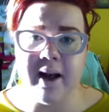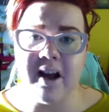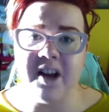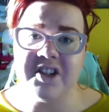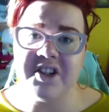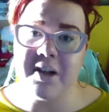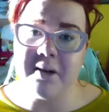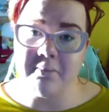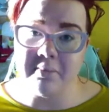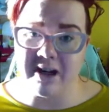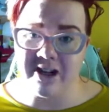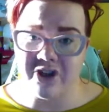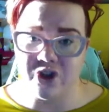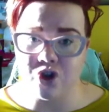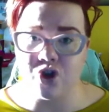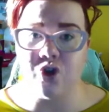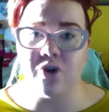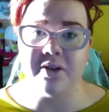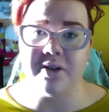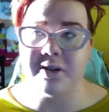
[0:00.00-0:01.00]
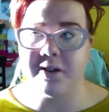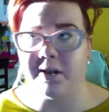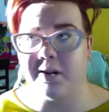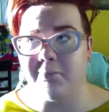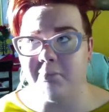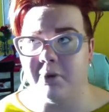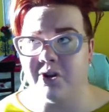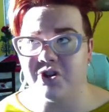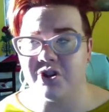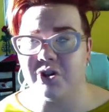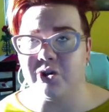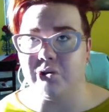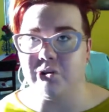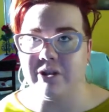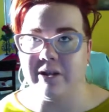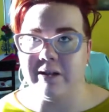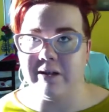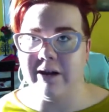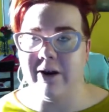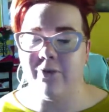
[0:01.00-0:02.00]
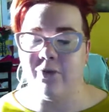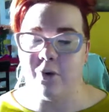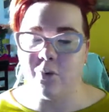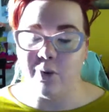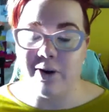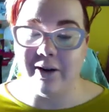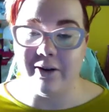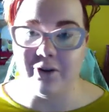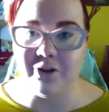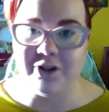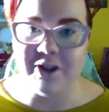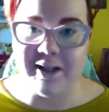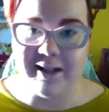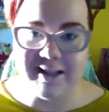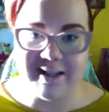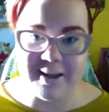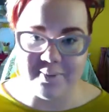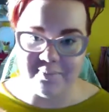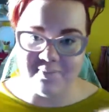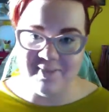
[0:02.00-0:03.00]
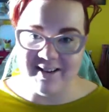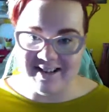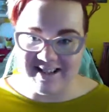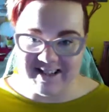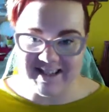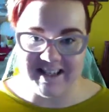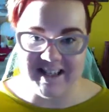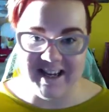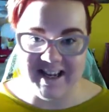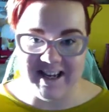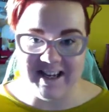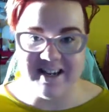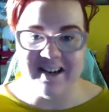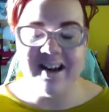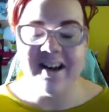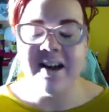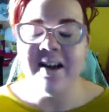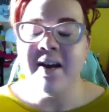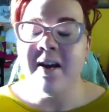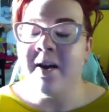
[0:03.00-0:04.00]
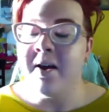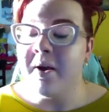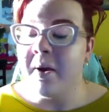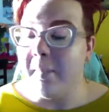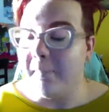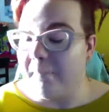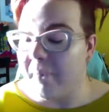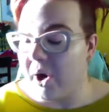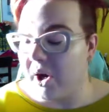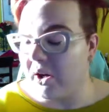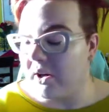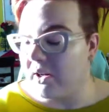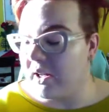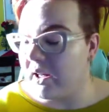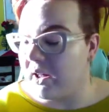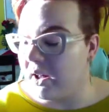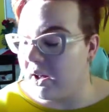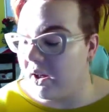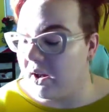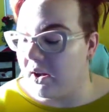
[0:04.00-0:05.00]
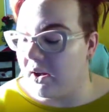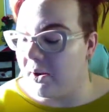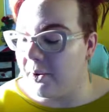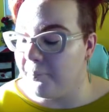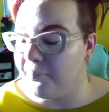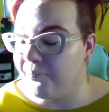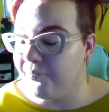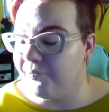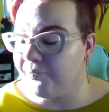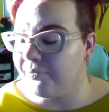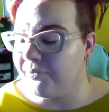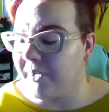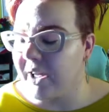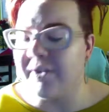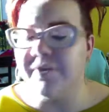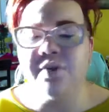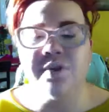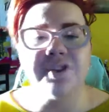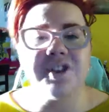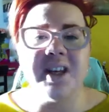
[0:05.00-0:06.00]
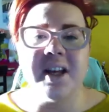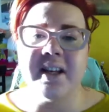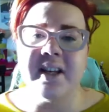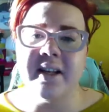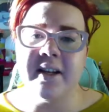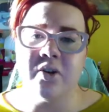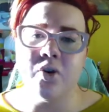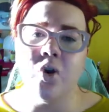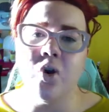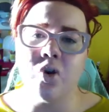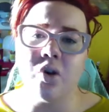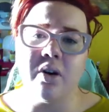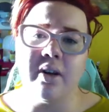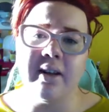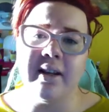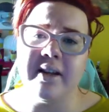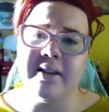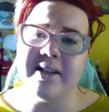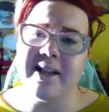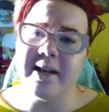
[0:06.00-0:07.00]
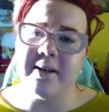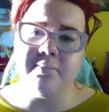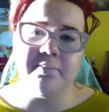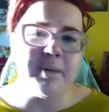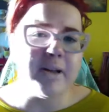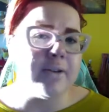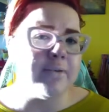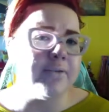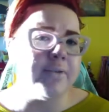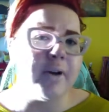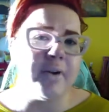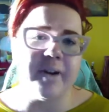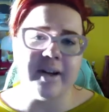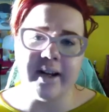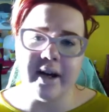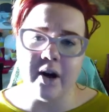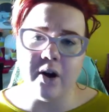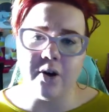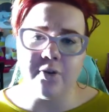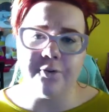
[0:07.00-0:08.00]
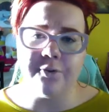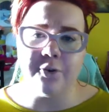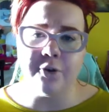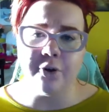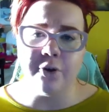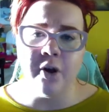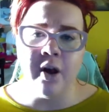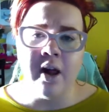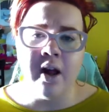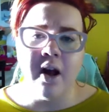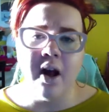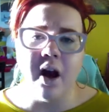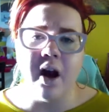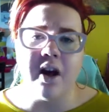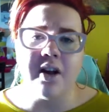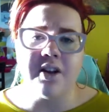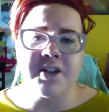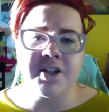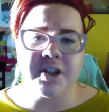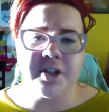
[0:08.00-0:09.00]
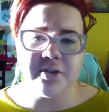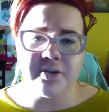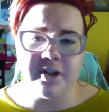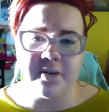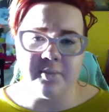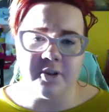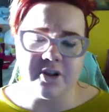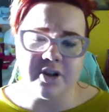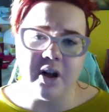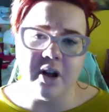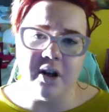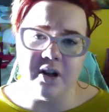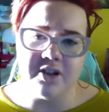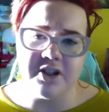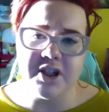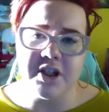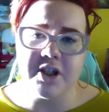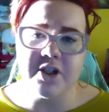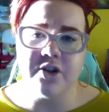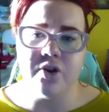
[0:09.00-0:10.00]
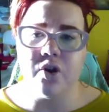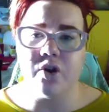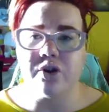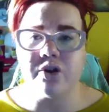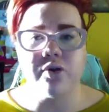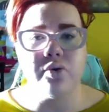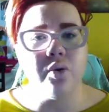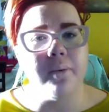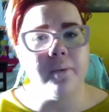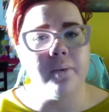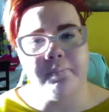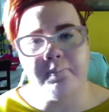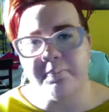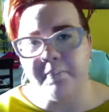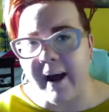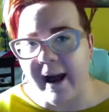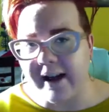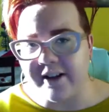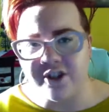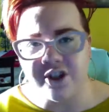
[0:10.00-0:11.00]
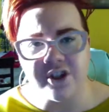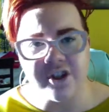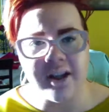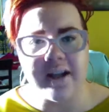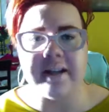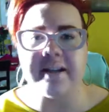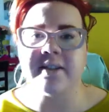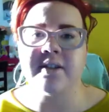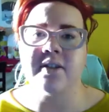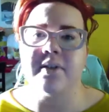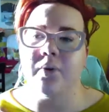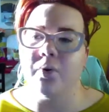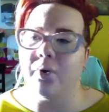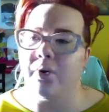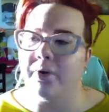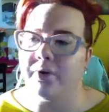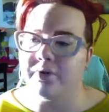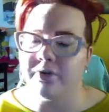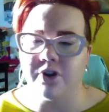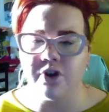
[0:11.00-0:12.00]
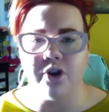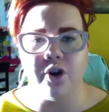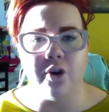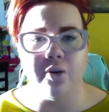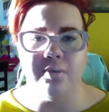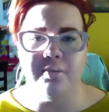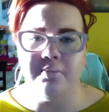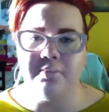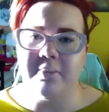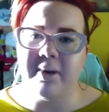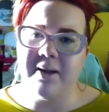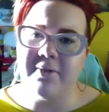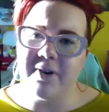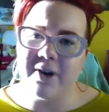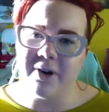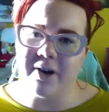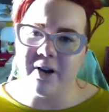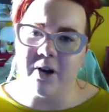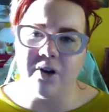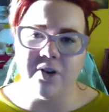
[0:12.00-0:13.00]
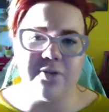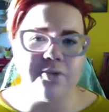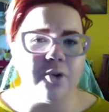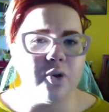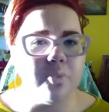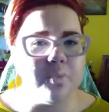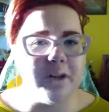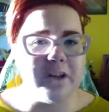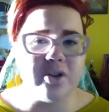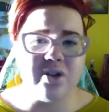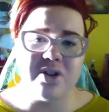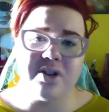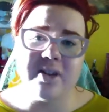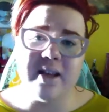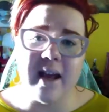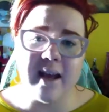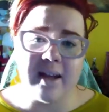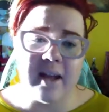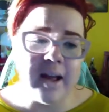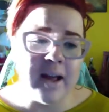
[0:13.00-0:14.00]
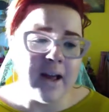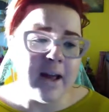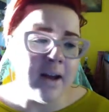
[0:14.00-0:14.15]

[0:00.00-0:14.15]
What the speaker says: eyes, and my joints and muscles and everywhere else except my skin. But if you're taking it orally, then be very careful. Ask your dermatologist or do a patch test, or, you know, be very careful, because that